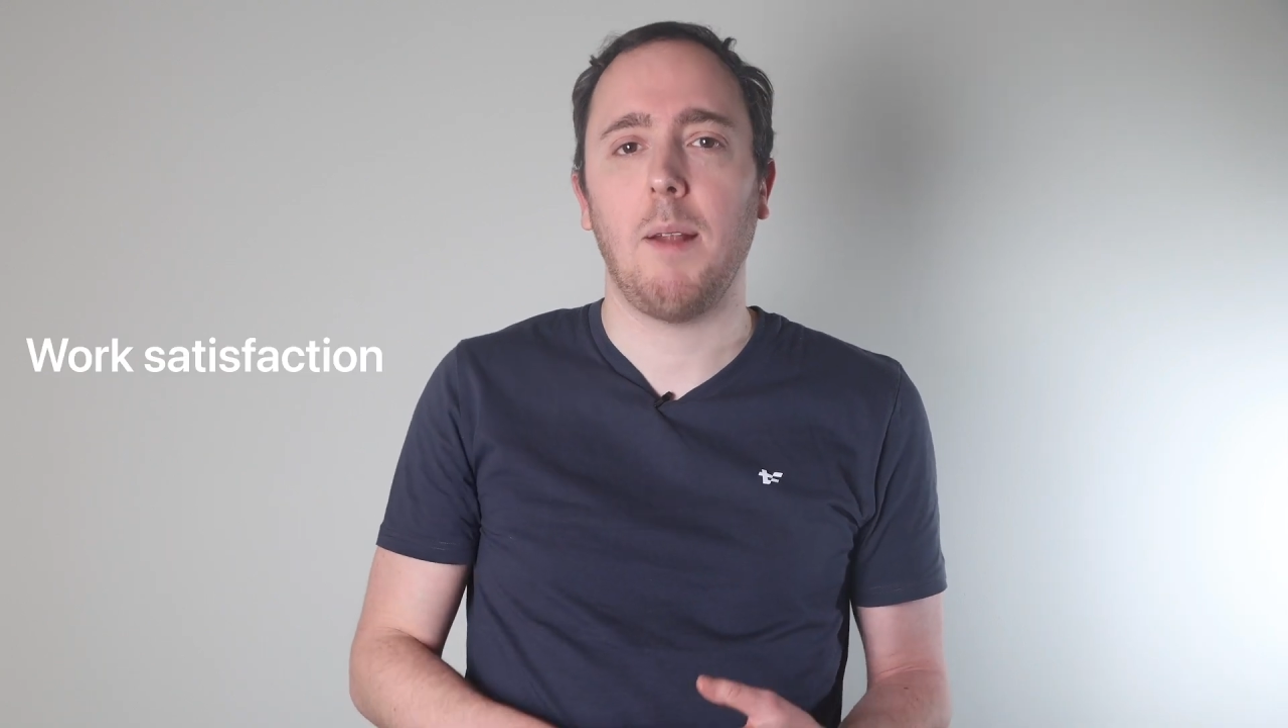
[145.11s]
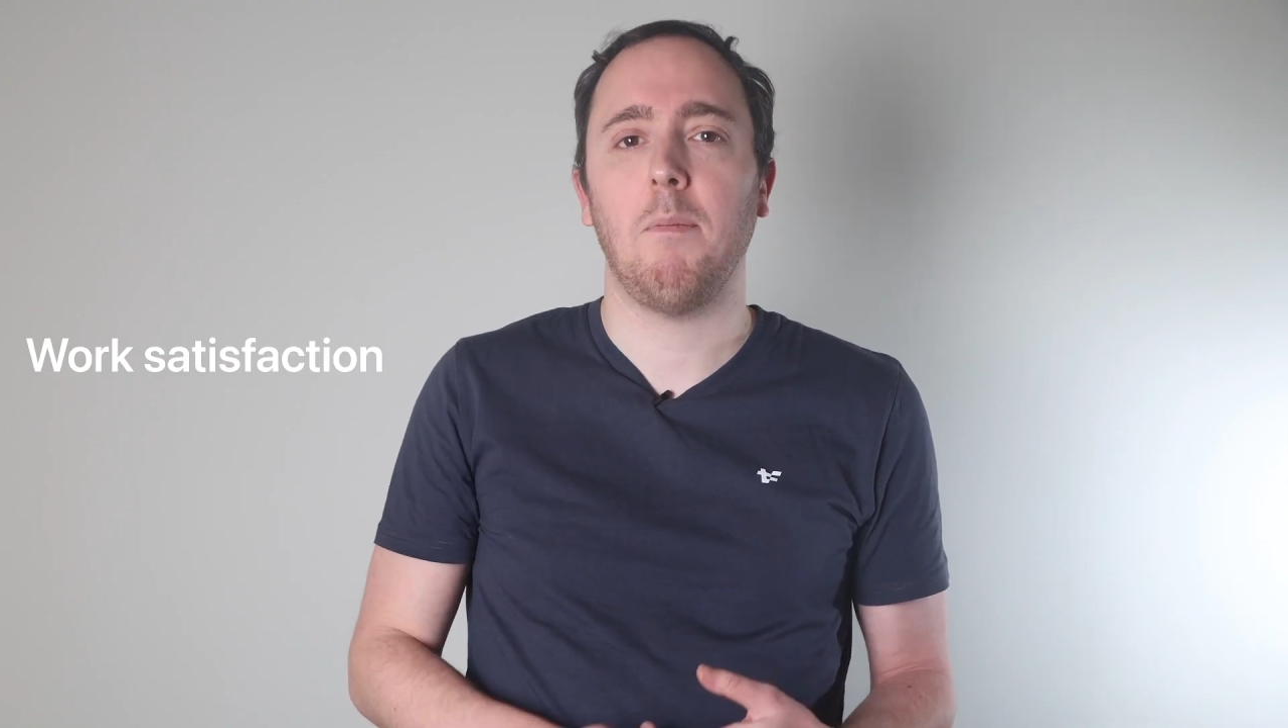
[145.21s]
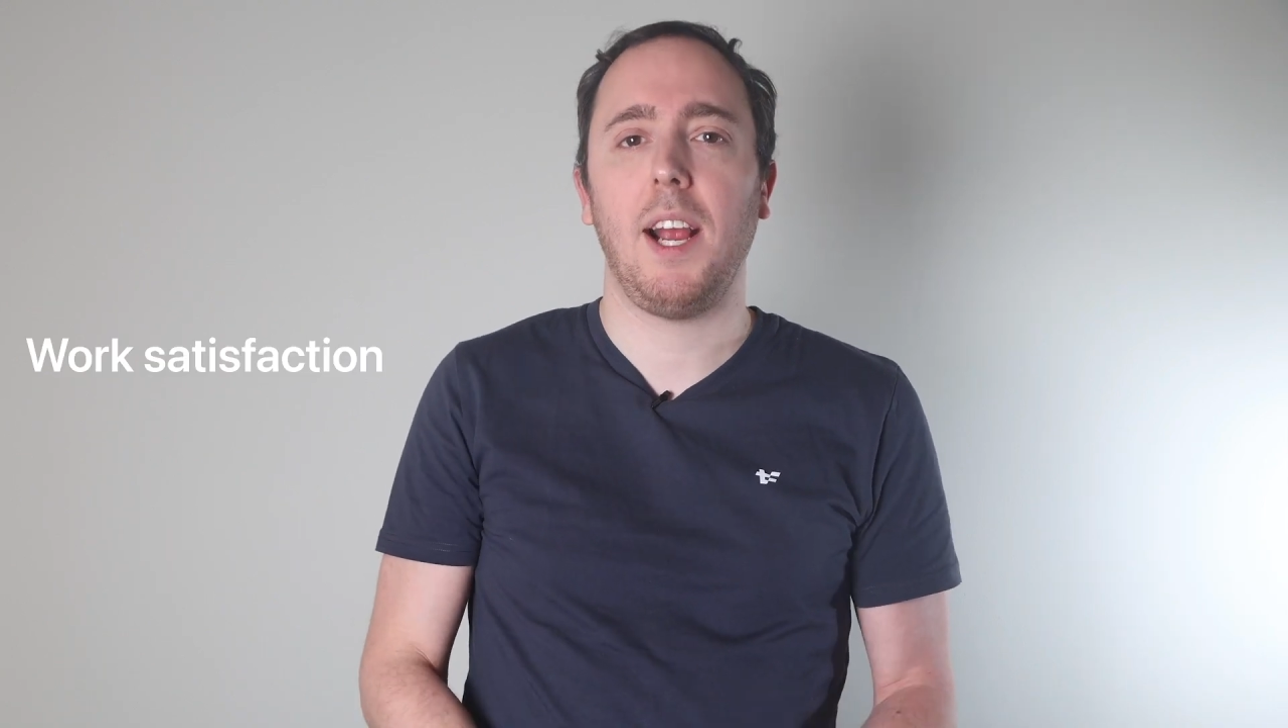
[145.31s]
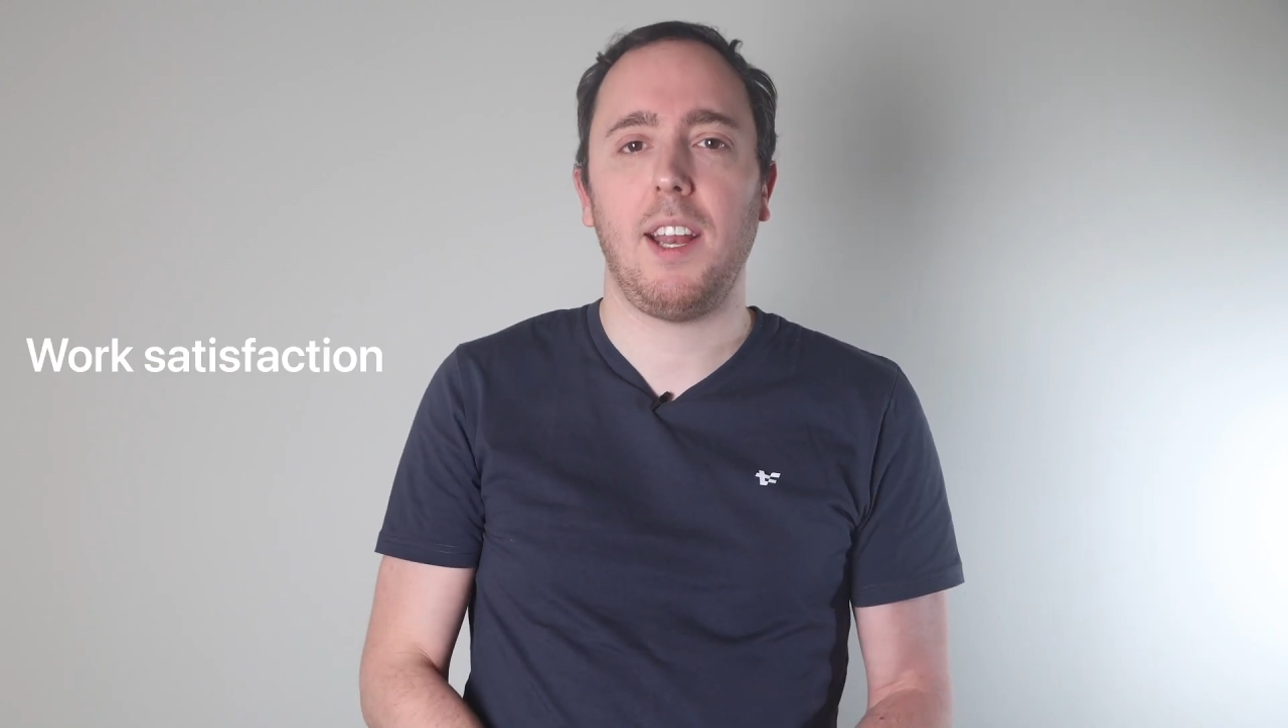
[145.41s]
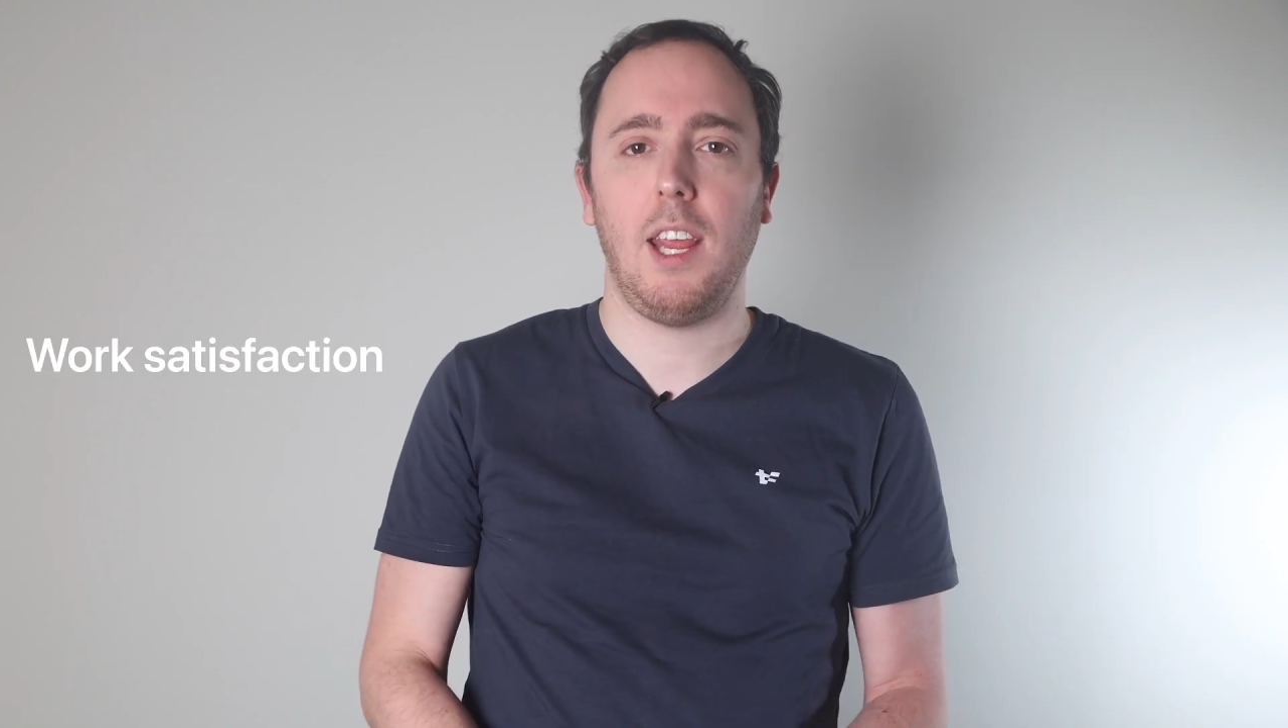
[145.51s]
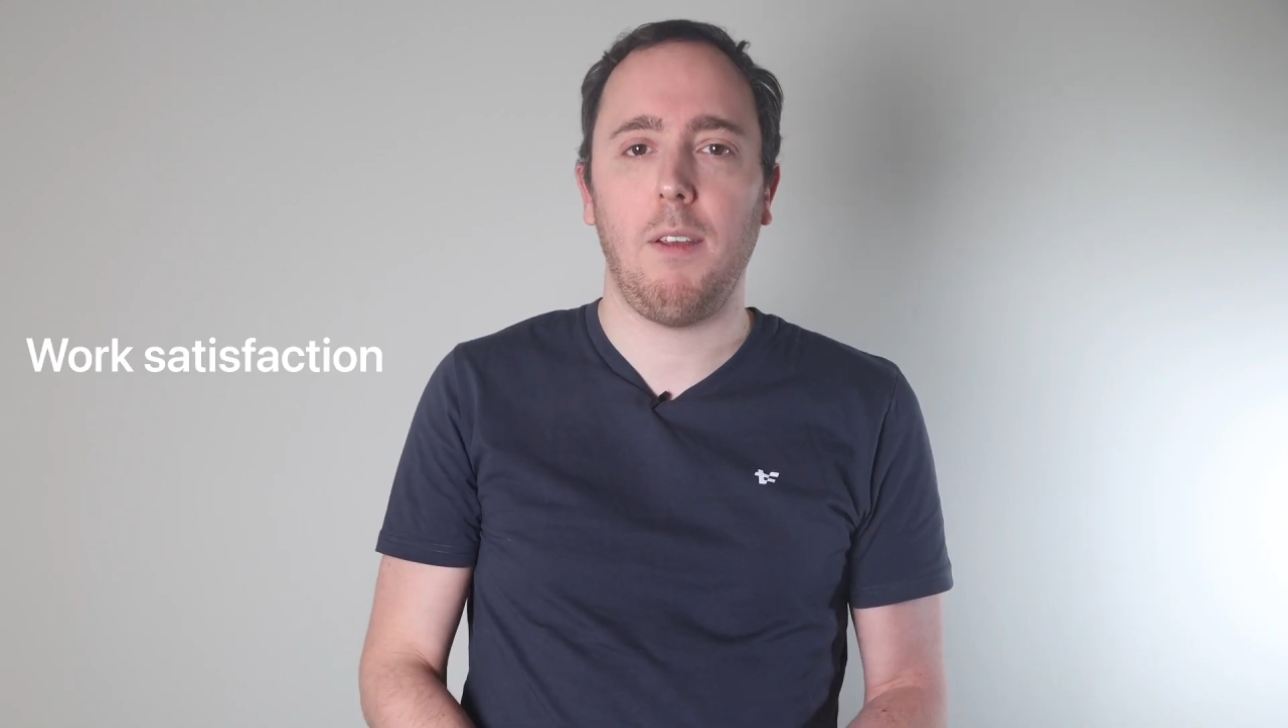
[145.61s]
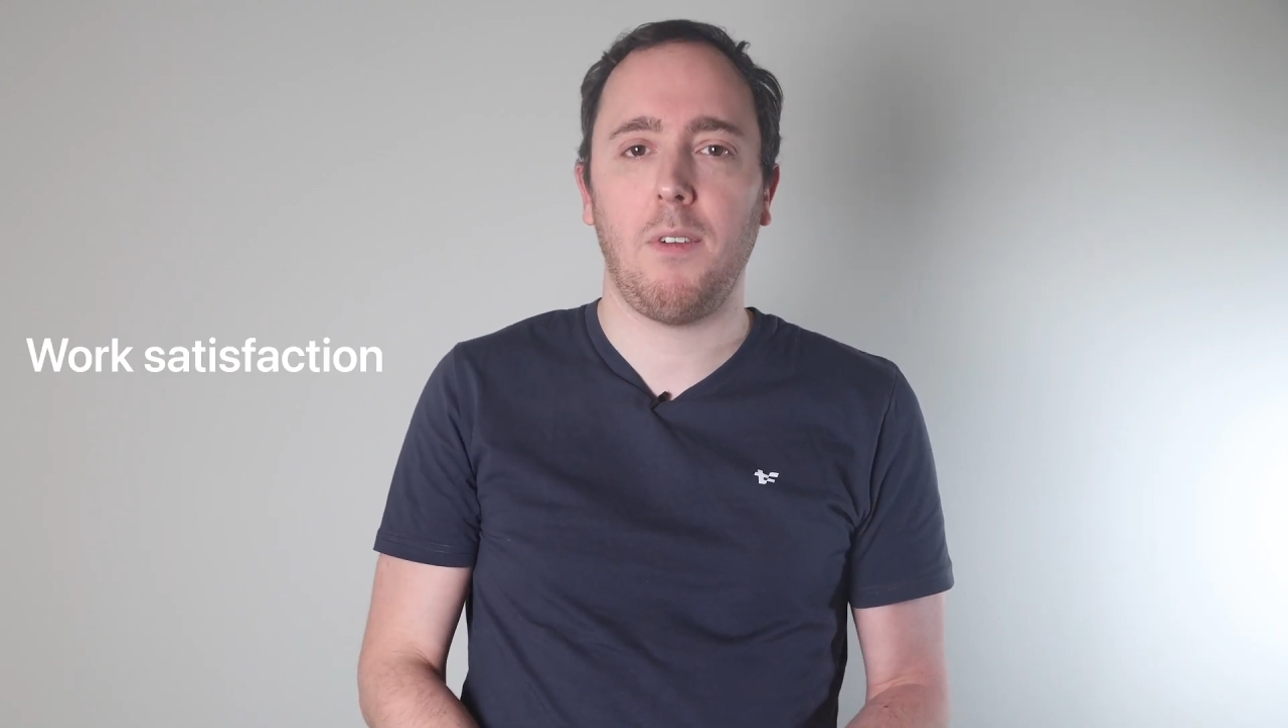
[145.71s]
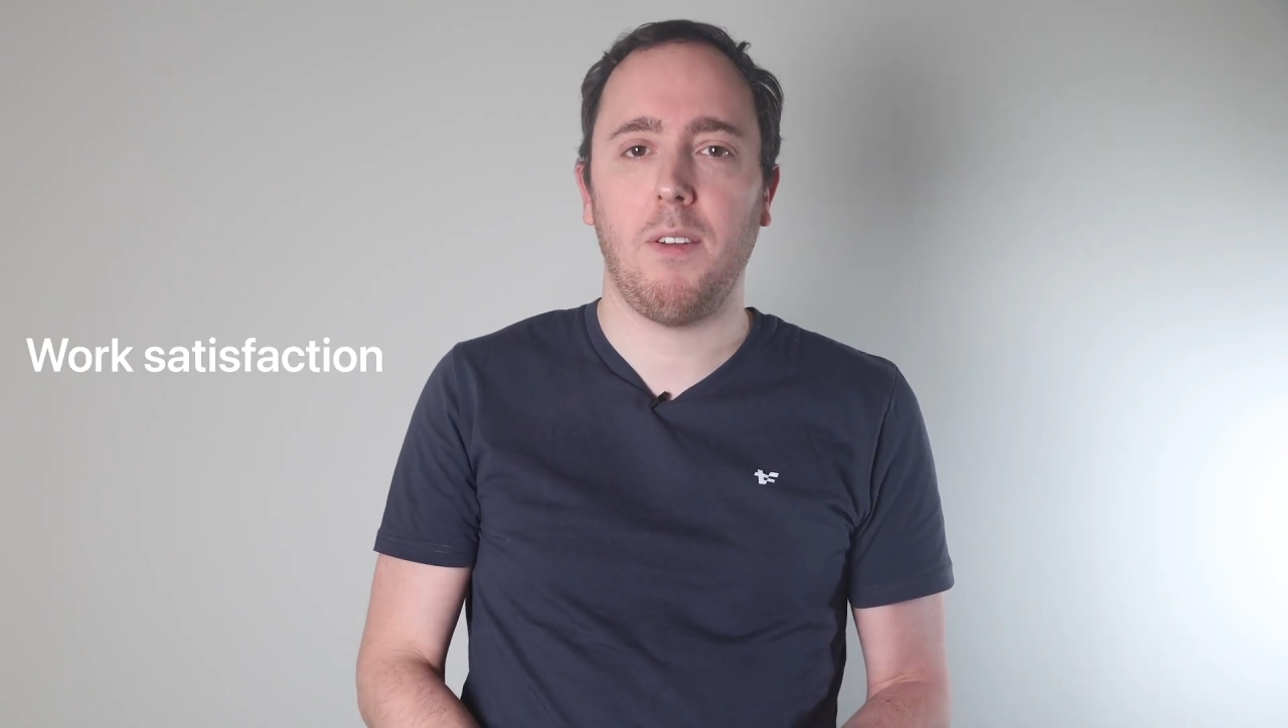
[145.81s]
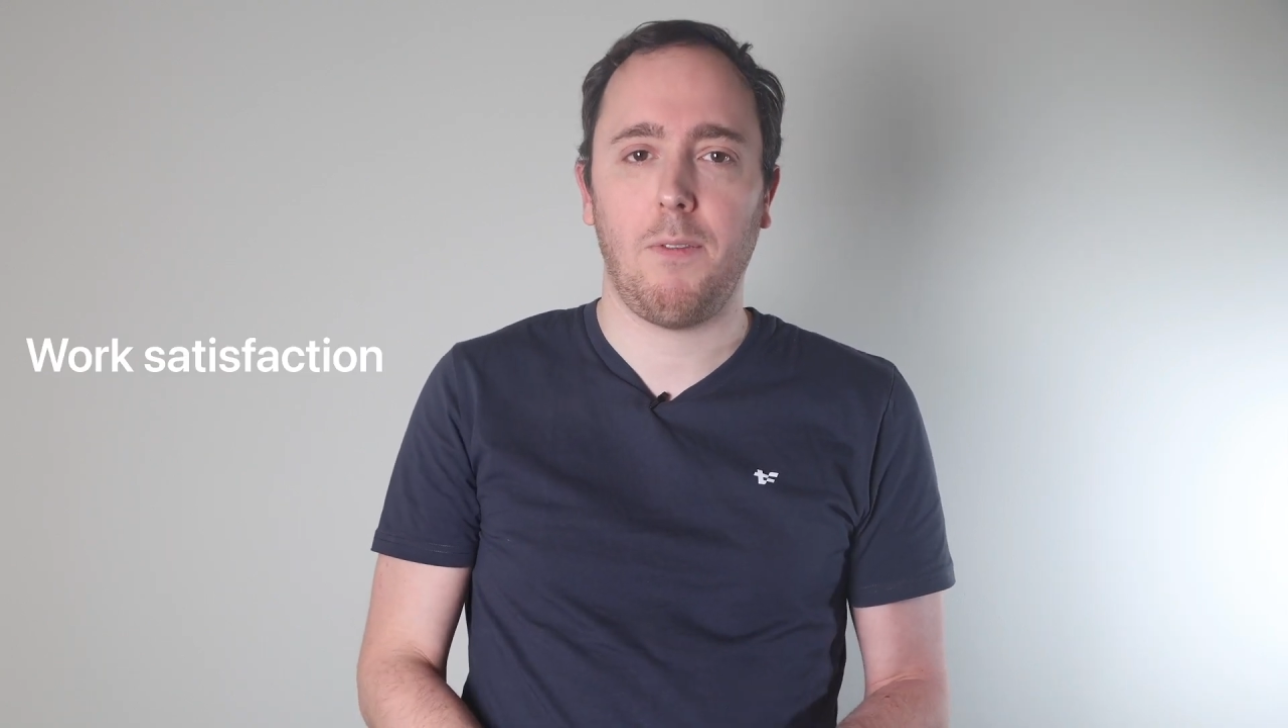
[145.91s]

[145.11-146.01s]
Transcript: and might even